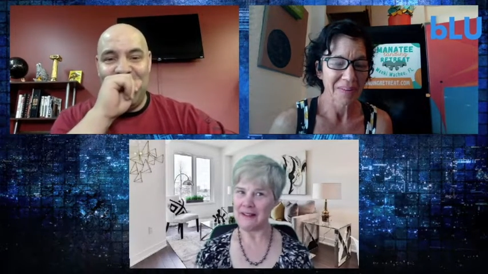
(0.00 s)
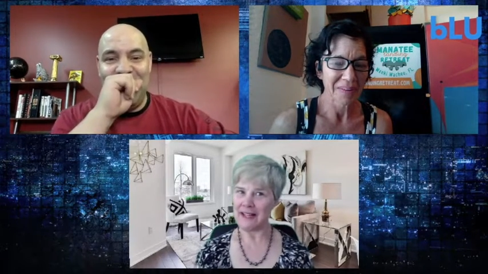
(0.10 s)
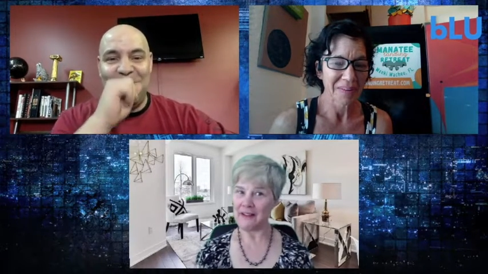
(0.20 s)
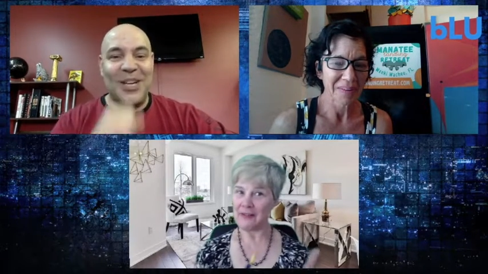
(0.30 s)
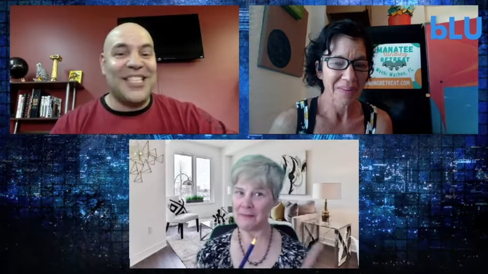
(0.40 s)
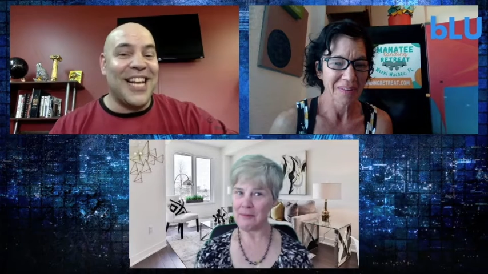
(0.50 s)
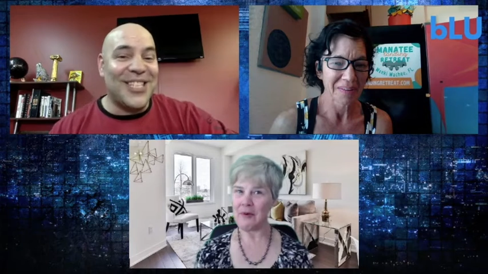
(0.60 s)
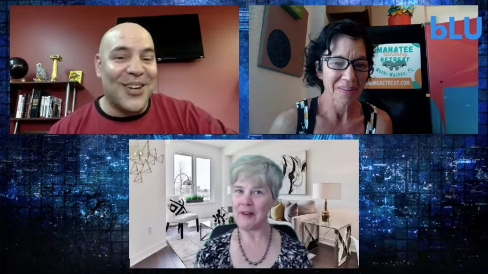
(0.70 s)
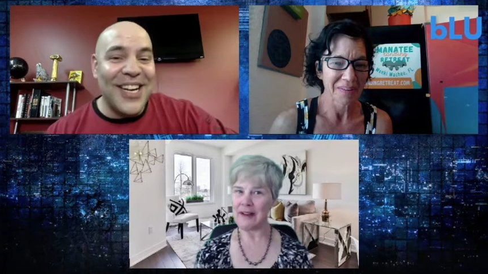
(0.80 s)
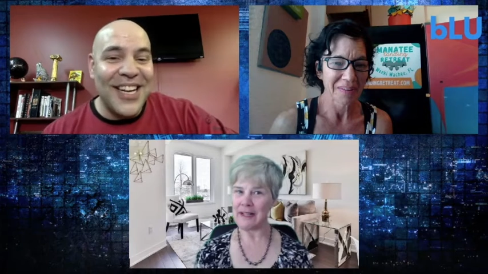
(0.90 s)
Speaker 1: Like for
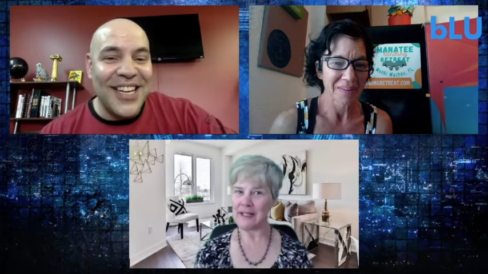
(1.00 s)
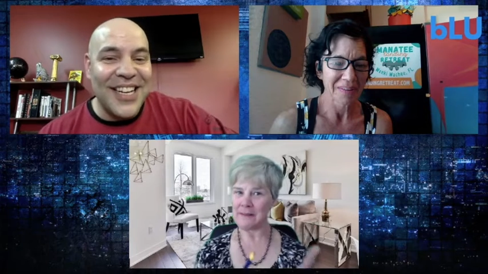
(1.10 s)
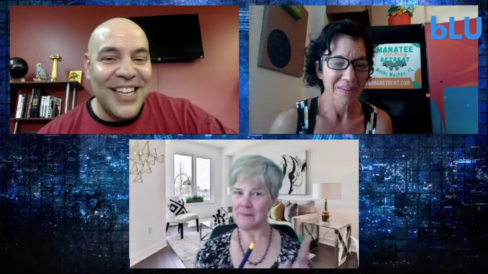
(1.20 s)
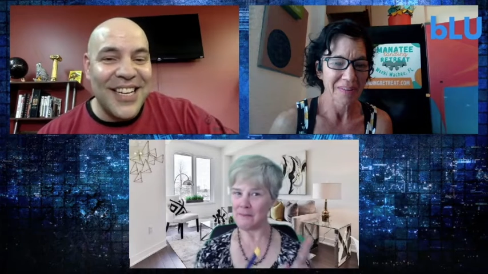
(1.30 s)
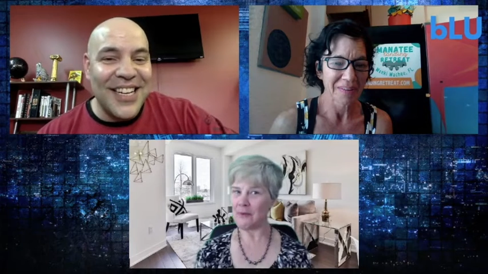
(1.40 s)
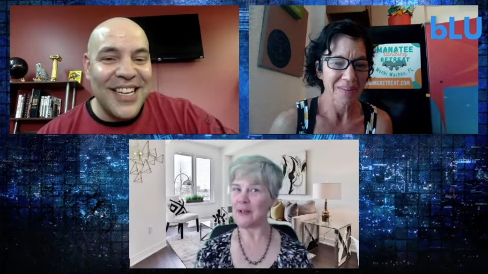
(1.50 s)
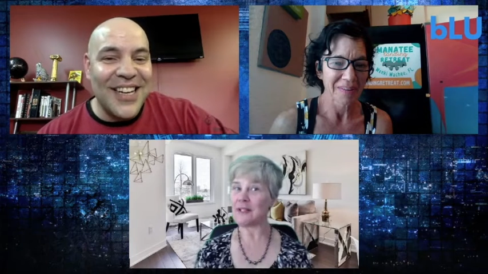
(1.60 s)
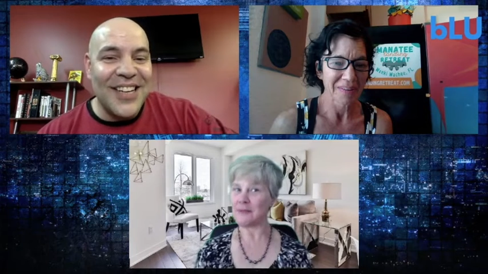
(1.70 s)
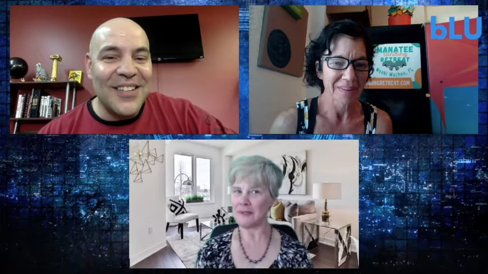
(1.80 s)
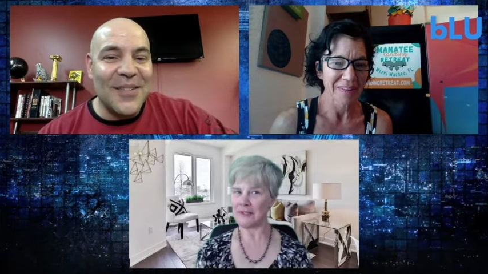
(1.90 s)
boys,
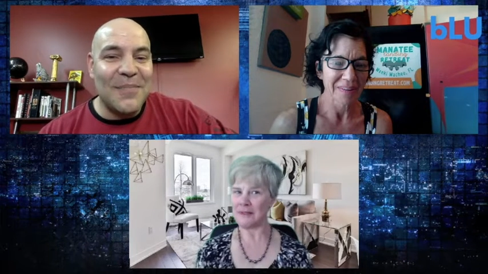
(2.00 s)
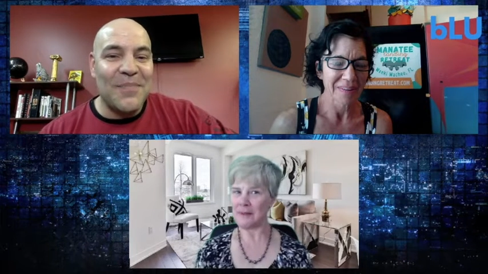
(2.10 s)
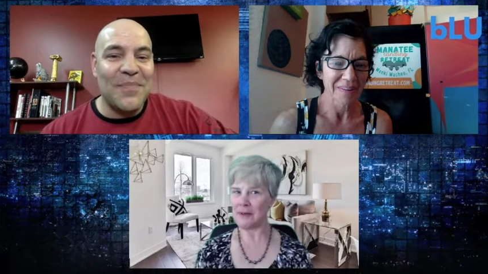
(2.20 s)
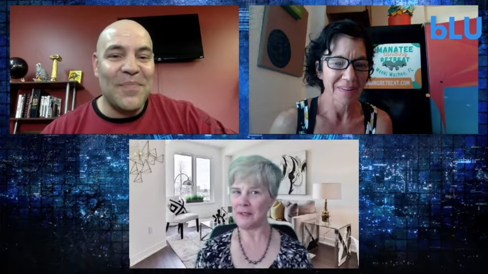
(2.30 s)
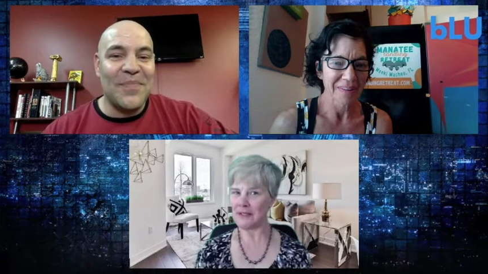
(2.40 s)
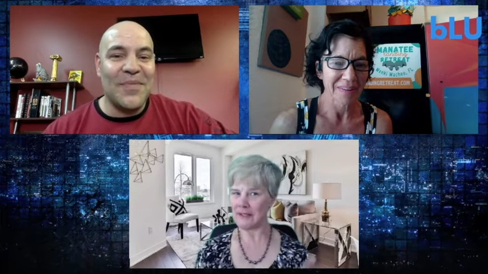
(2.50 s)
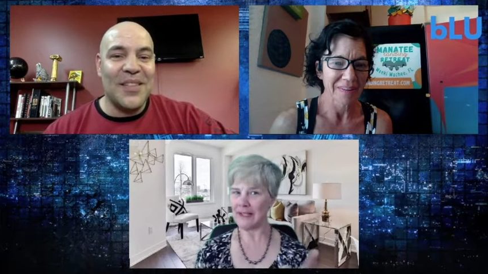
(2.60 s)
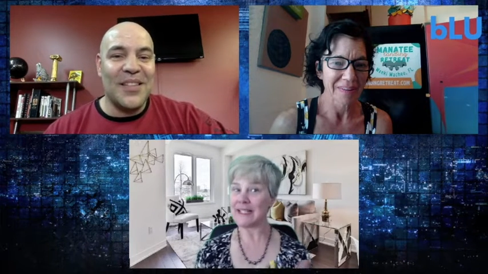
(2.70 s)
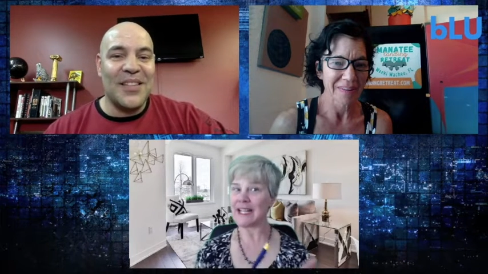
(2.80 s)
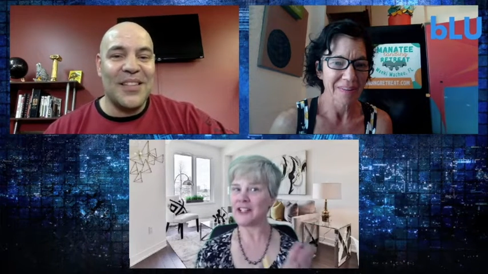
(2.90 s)
boys were supposed to at
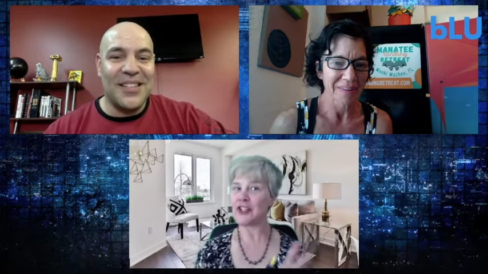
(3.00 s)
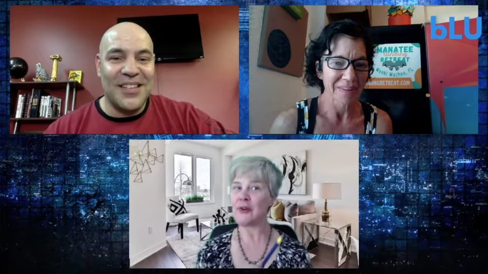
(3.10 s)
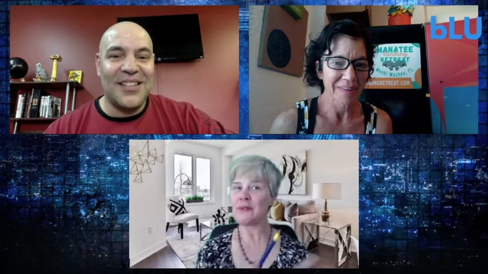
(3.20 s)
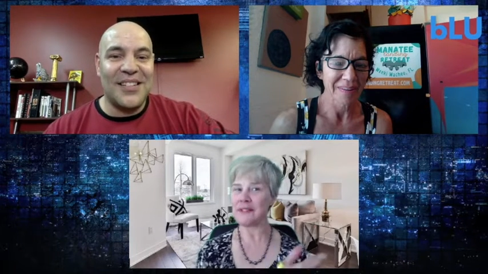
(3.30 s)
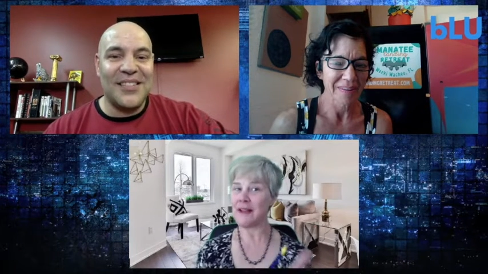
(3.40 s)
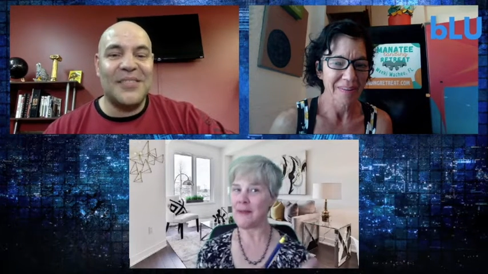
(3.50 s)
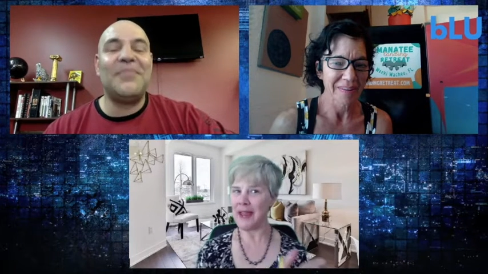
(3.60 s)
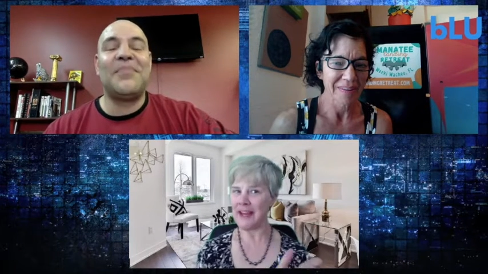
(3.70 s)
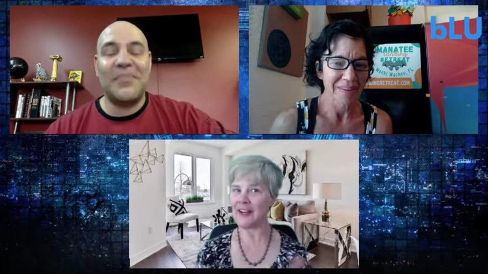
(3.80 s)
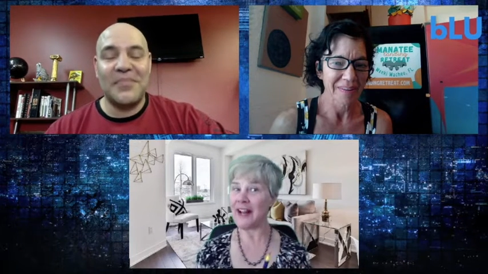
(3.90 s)
least show some
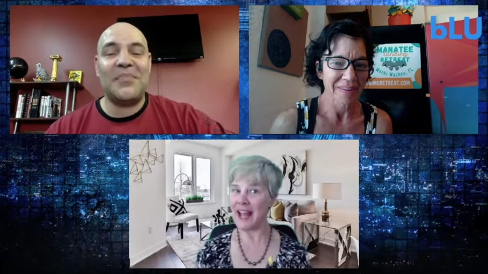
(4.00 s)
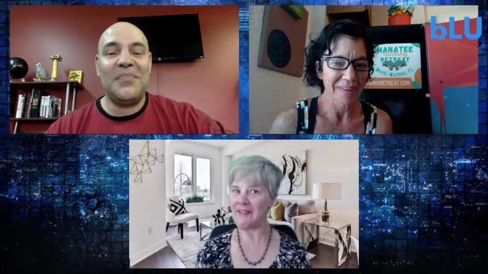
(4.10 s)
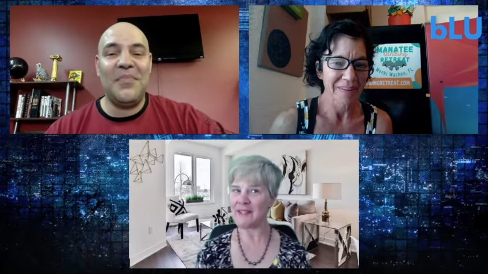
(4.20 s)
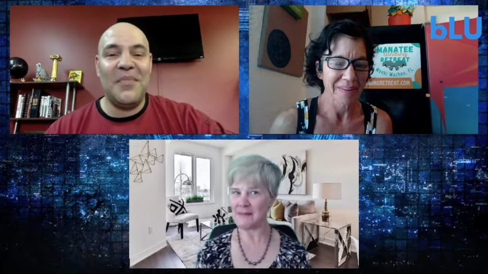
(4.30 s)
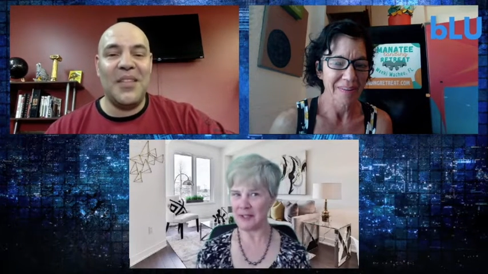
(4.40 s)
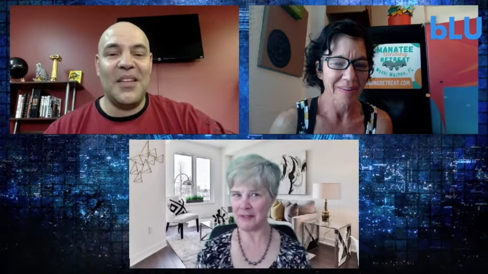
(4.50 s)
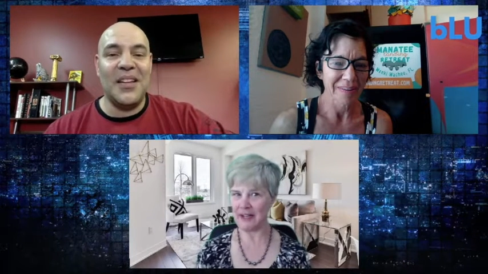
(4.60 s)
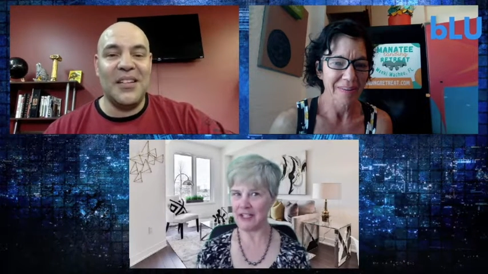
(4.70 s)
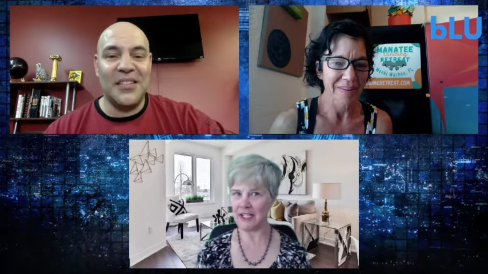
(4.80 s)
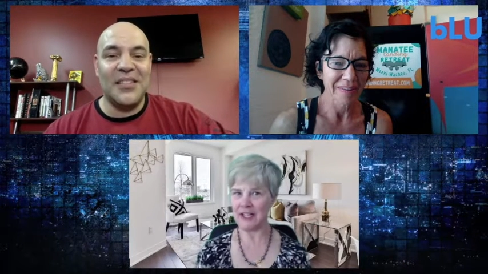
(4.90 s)
anger and have some
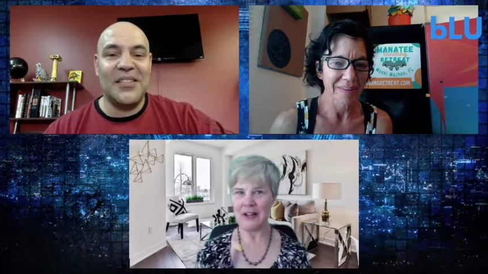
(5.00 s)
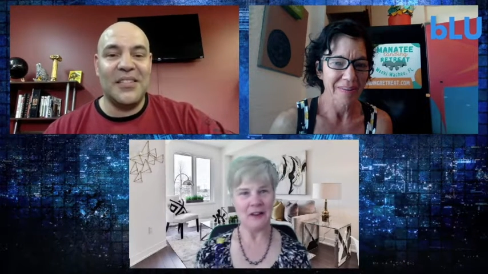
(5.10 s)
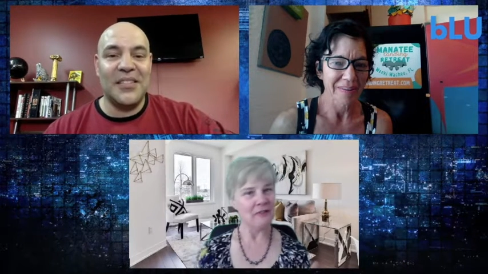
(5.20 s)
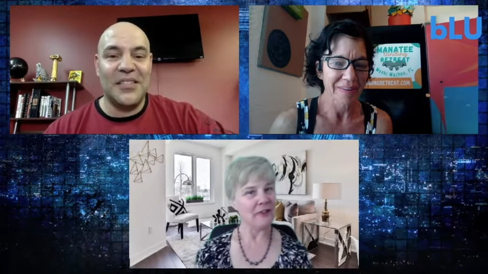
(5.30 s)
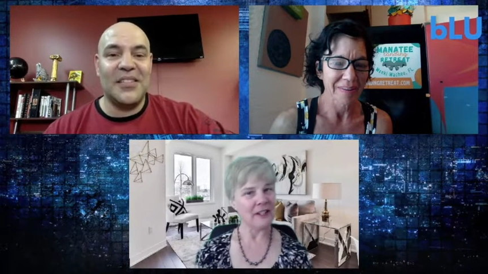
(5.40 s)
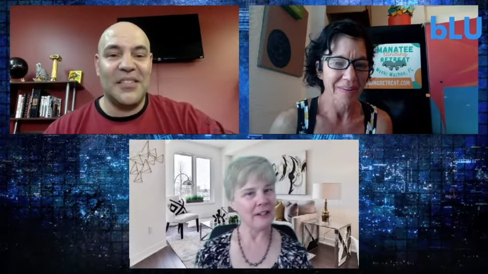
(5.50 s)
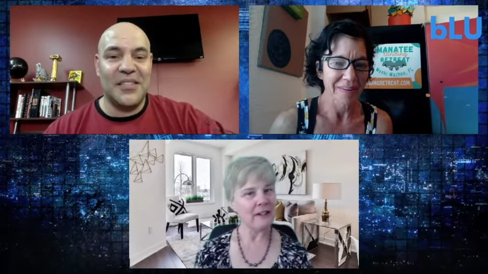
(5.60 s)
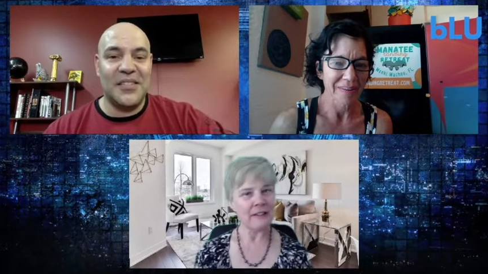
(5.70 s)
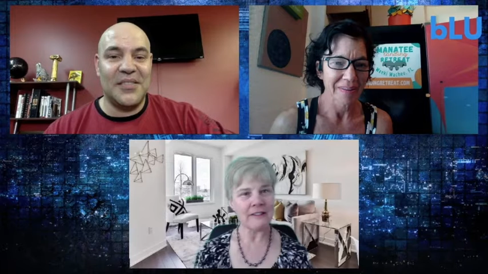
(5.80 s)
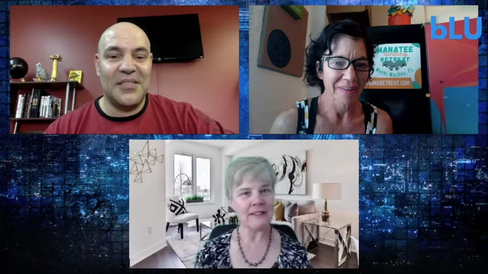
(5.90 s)
aggression. For girls